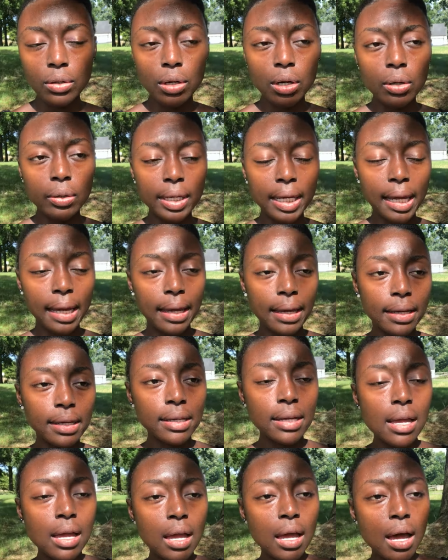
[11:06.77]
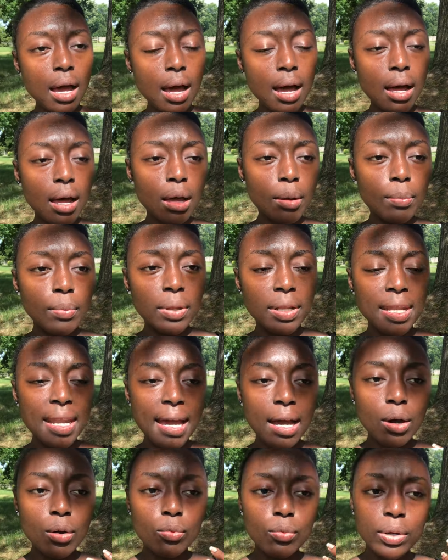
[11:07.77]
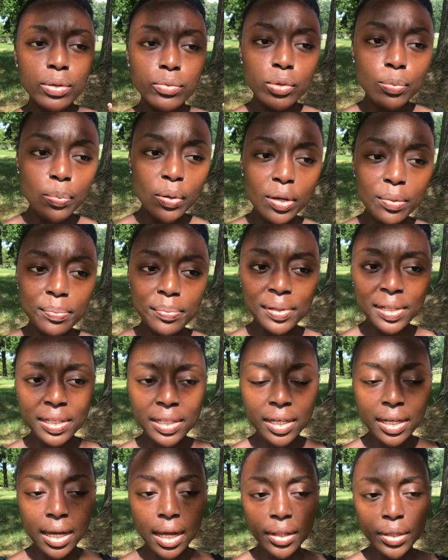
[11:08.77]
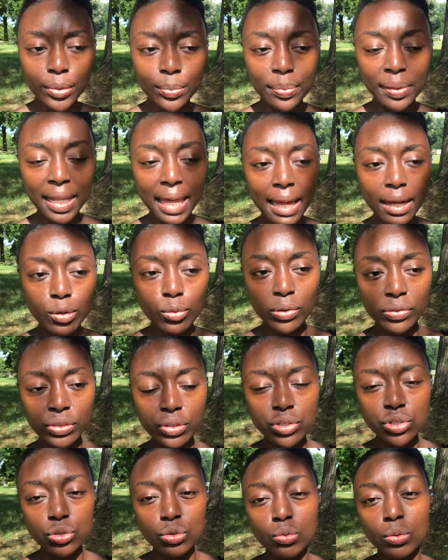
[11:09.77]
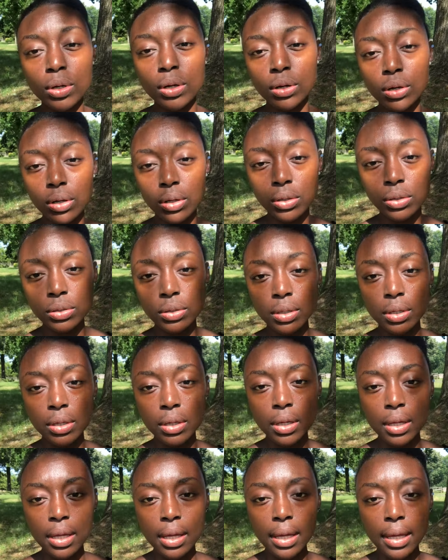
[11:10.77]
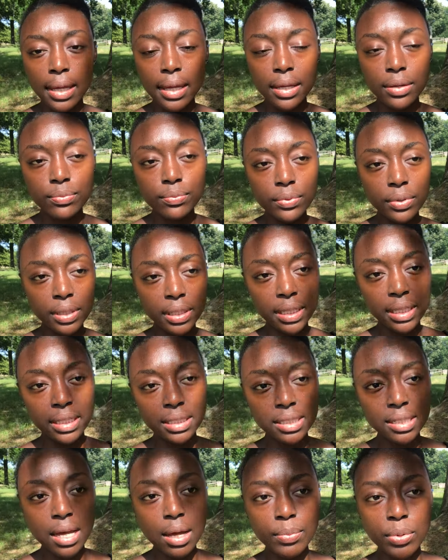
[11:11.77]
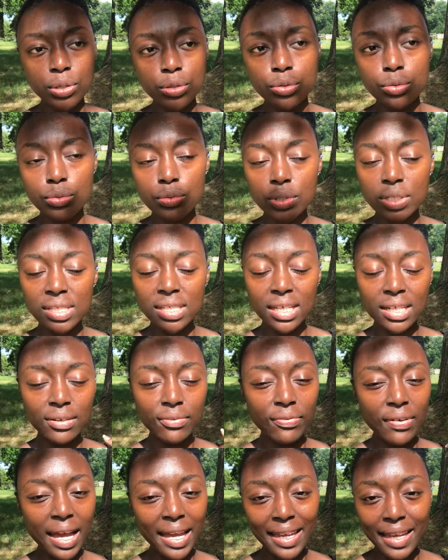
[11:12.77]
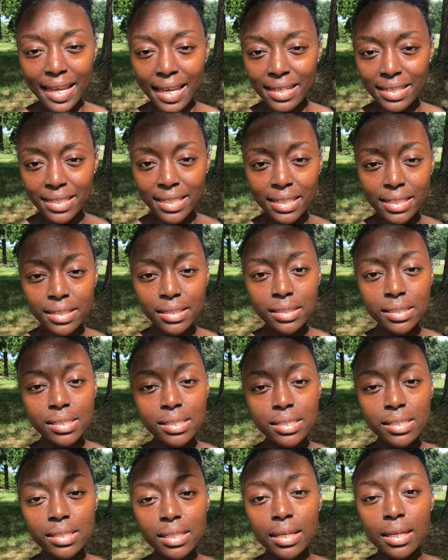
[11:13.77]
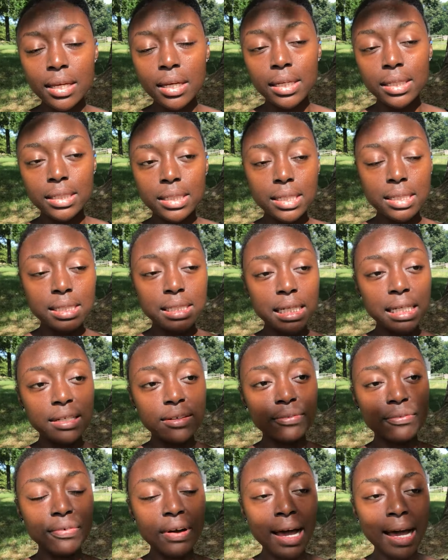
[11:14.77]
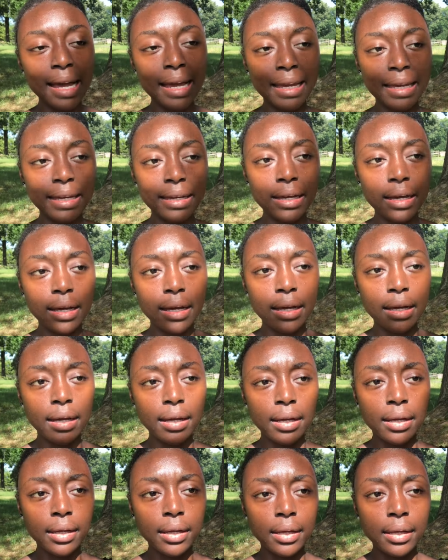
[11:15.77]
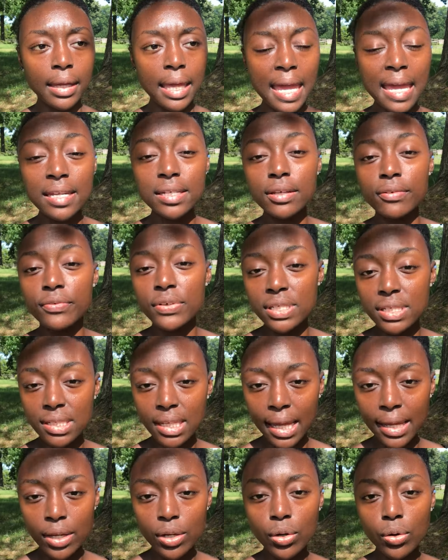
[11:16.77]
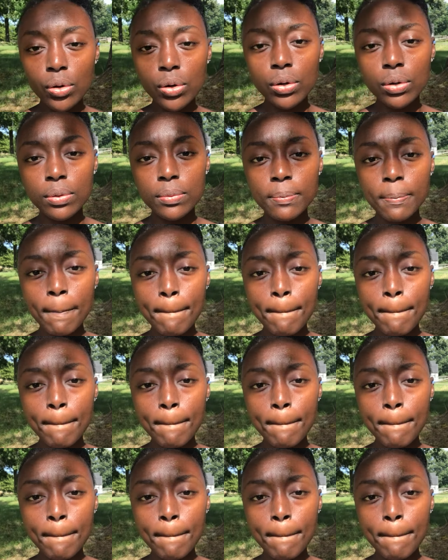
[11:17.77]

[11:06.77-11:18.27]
Okay, now when we put the color black with the squirrel, it really is coming through to signify endings, to signify end of a cycle.